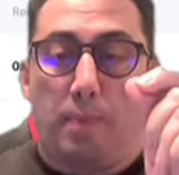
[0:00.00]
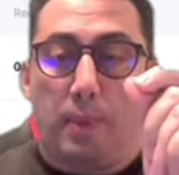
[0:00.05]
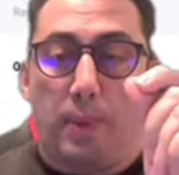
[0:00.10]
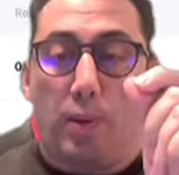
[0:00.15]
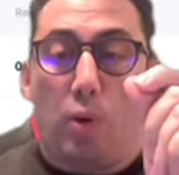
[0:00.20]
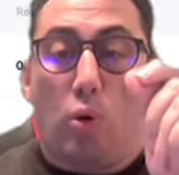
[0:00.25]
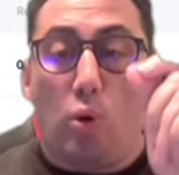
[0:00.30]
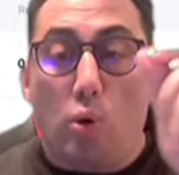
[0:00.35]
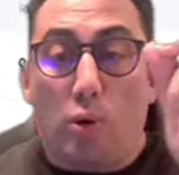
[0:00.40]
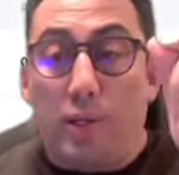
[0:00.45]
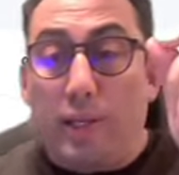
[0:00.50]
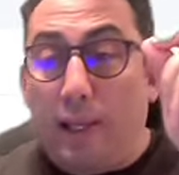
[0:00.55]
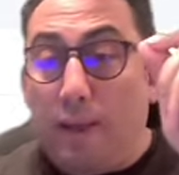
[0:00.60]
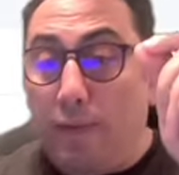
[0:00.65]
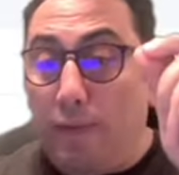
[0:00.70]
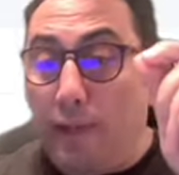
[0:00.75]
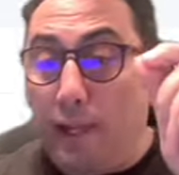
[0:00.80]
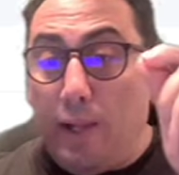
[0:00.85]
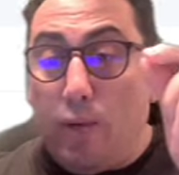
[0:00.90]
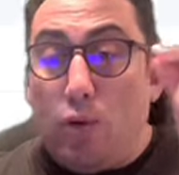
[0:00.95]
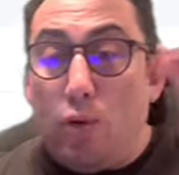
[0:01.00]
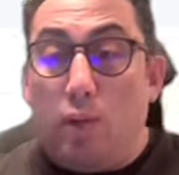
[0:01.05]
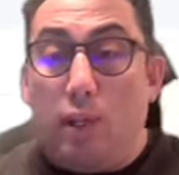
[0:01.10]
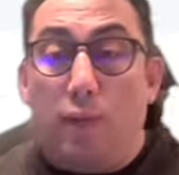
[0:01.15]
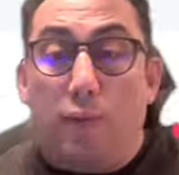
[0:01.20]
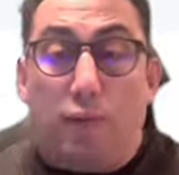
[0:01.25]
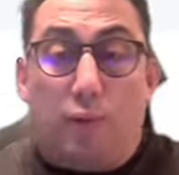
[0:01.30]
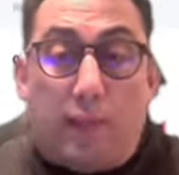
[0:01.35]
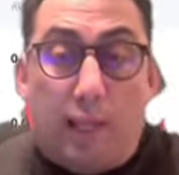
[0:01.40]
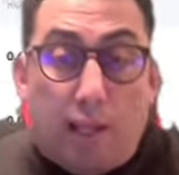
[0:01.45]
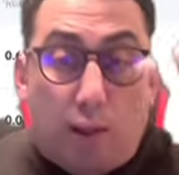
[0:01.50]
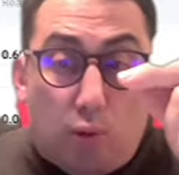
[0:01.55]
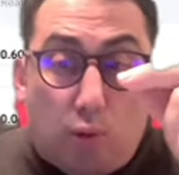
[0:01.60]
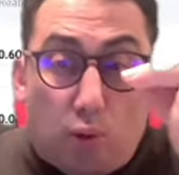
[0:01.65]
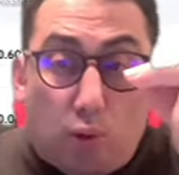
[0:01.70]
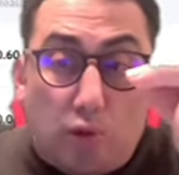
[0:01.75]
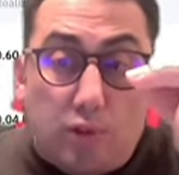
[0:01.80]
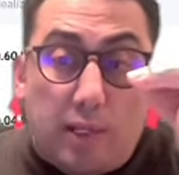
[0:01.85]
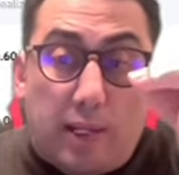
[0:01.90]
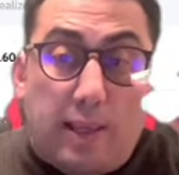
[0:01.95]
or the, if they don't if they
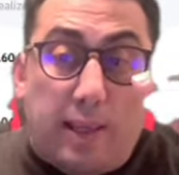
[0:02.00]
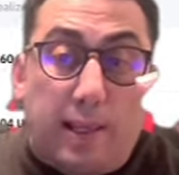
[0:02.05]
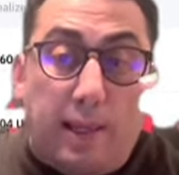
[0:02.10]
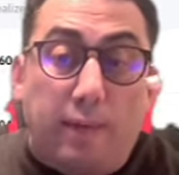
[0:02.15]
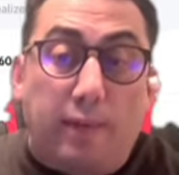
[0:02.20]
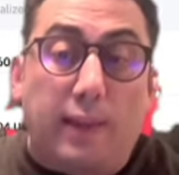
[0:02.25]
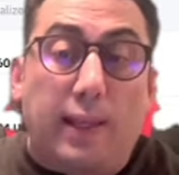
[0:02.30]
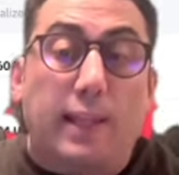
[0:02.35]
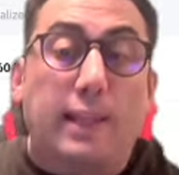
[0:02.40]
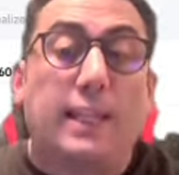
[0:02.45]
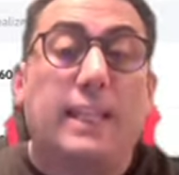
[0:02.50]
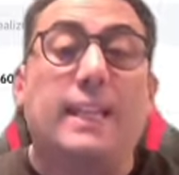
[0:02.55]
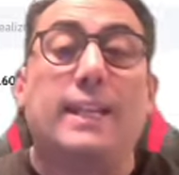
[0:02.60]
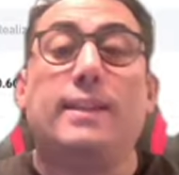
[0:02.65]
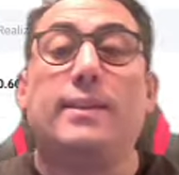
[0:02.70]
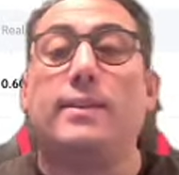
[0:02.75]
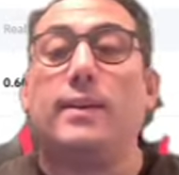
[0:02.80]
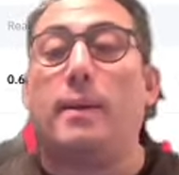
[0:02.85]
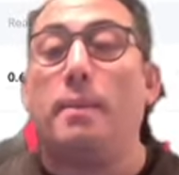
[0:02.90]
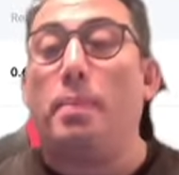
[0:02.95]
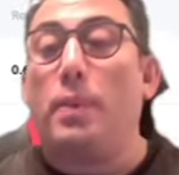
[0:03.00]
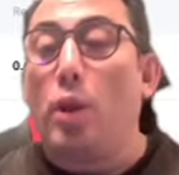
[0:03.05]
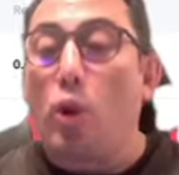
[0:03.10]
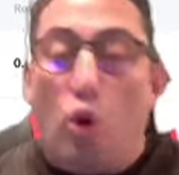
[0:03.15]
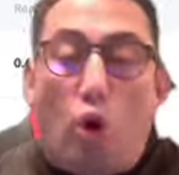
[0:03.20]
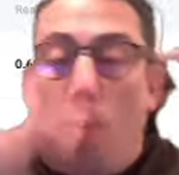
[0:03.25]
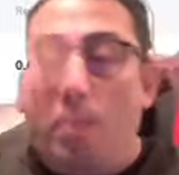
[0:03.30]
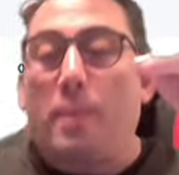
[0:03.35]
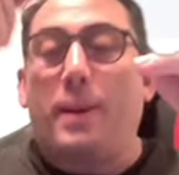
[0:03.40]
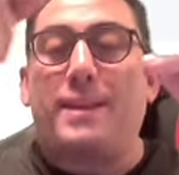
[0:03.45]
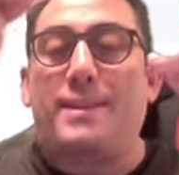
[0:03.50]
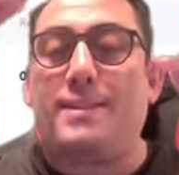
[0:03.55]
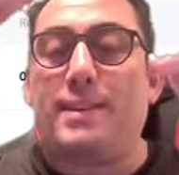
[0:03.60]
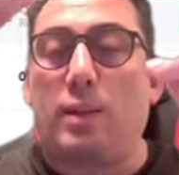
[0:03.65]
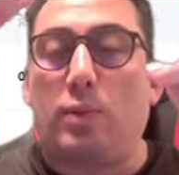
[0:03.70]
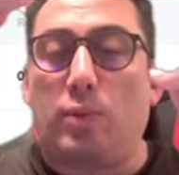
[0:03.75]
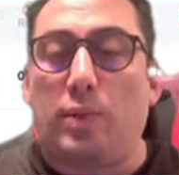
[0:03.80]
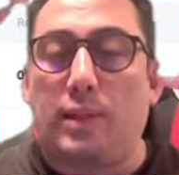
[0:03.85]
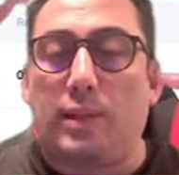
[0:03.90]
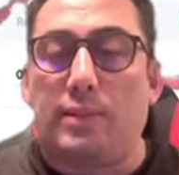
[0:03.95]
close and if they didn't compensate
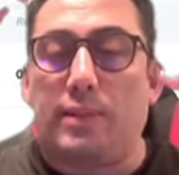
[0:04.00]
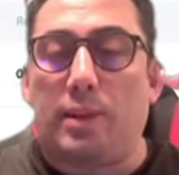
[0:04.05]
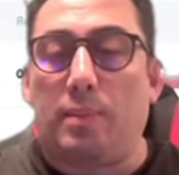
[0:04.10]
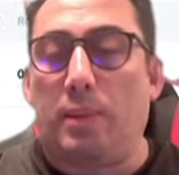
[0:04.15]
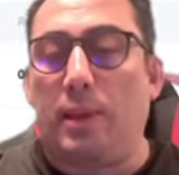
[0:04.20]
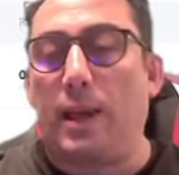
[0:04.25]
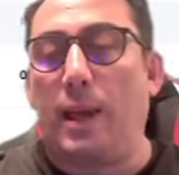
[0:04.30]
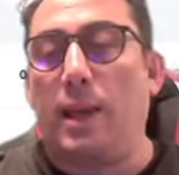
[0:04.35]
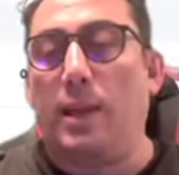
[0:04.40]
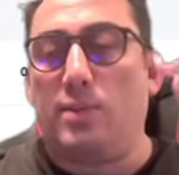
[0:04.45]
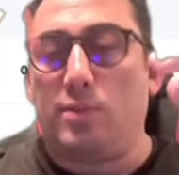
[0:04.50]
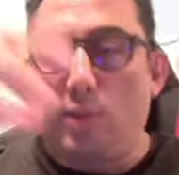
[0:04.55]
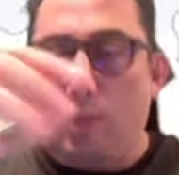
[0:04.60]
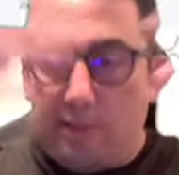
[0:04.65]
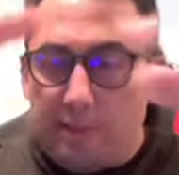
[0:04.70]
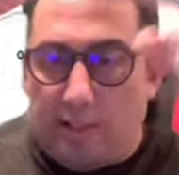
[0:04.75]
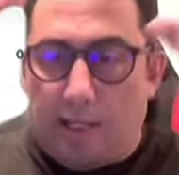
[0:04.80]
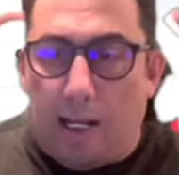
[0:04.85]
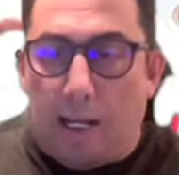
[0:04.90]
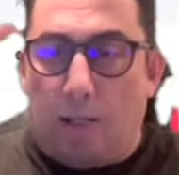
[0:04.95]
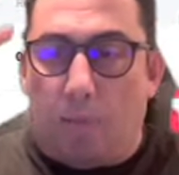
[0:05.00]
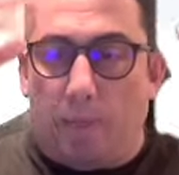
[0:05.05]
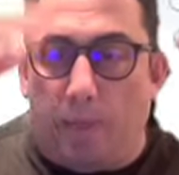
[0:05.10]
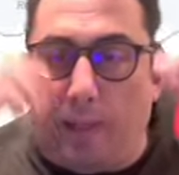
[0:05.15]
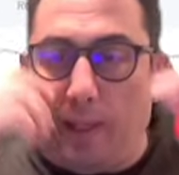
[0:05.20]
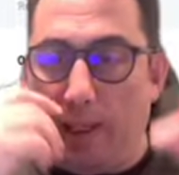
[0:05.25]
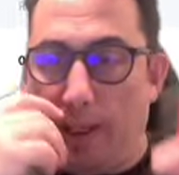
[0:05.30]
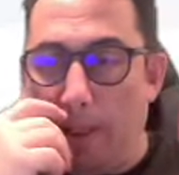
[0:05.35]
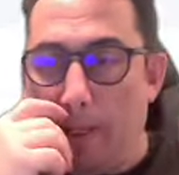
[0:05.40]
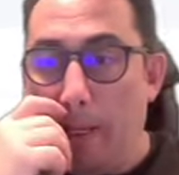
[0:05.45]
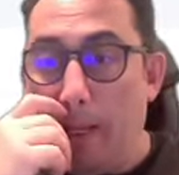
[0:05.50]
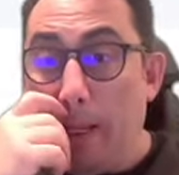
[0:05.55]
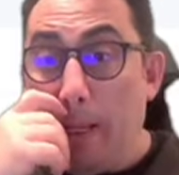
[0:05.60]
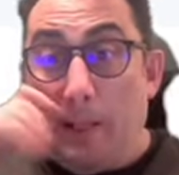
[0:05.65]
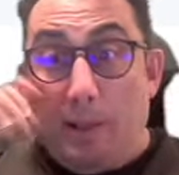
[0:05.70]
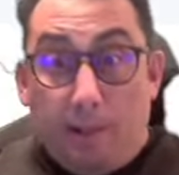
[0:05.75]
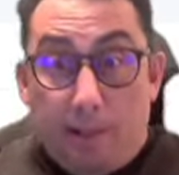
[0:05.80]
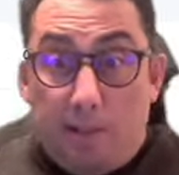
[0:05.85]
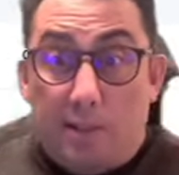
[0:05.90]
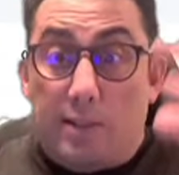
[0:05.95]
with the some gains in scalping
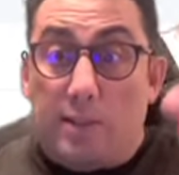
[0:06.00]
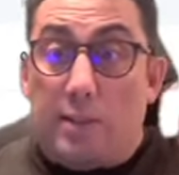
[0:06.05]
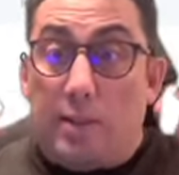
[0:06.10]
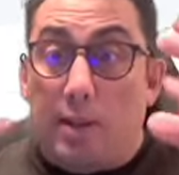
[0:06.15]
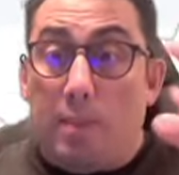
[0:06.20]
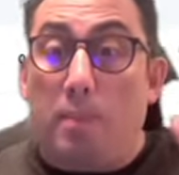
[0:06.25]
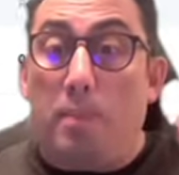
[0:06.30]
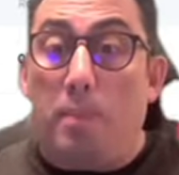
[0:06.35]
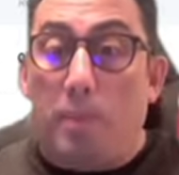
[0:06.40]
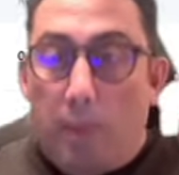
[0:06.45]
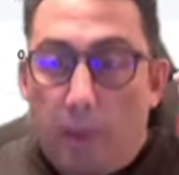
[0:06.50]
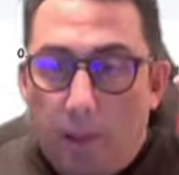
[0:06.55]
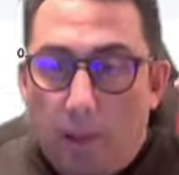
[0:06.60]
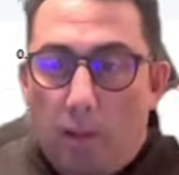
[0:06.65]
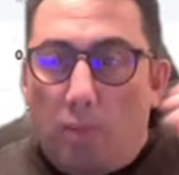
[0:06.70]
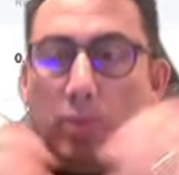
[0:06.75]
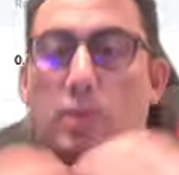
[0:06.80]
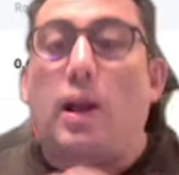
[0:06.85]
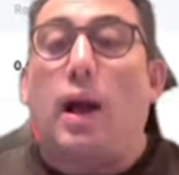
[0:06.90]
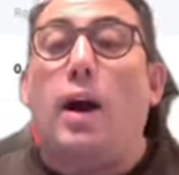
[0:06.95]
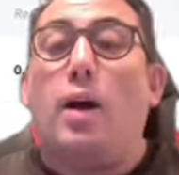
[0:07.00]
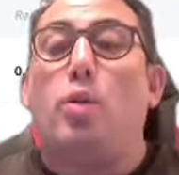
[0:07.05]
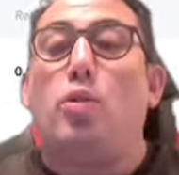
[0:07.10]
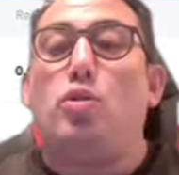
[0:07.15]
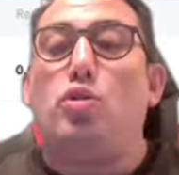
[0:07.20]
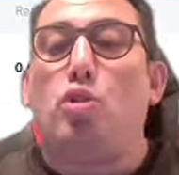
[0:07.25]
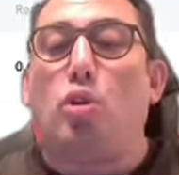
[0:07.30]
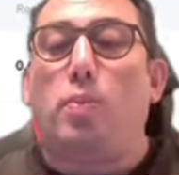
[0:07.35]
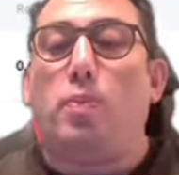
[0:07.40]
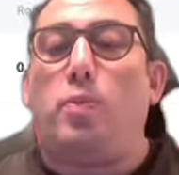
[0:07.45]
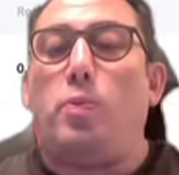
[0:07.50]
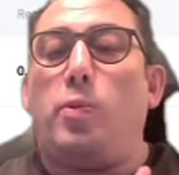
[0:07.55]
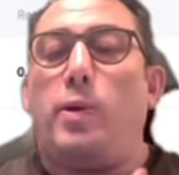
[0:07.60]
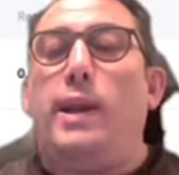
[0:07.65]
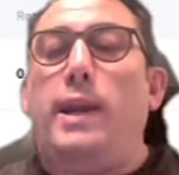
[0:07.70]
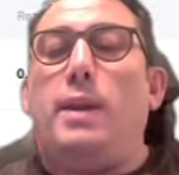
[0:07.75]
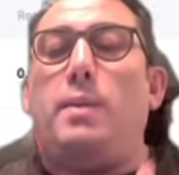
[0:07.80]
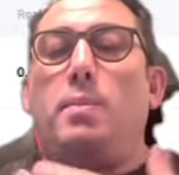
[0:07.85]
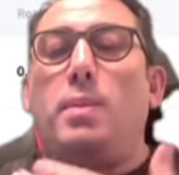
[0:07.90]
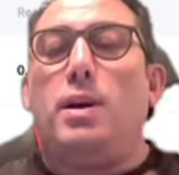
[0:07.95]
this is the our job
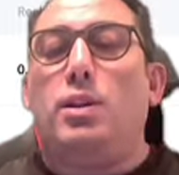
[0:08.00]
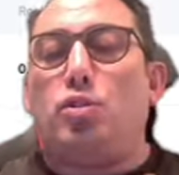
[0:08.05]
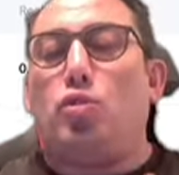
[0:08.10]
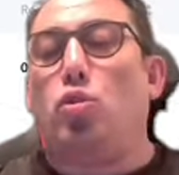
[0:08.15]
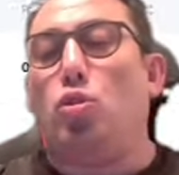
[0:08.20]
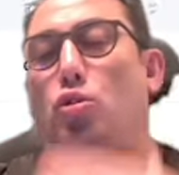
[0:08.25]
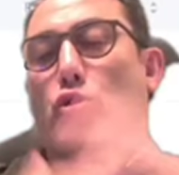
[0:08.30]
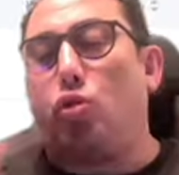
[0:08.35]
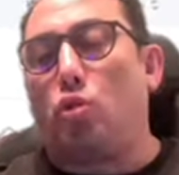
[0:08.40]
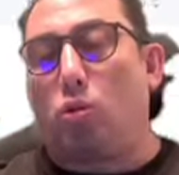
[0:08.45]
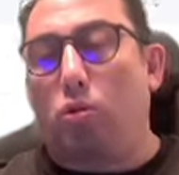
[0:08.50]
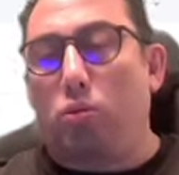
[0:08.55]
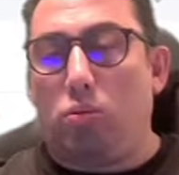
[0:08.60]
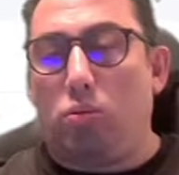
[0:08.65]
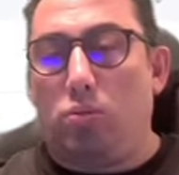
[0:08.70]
we must control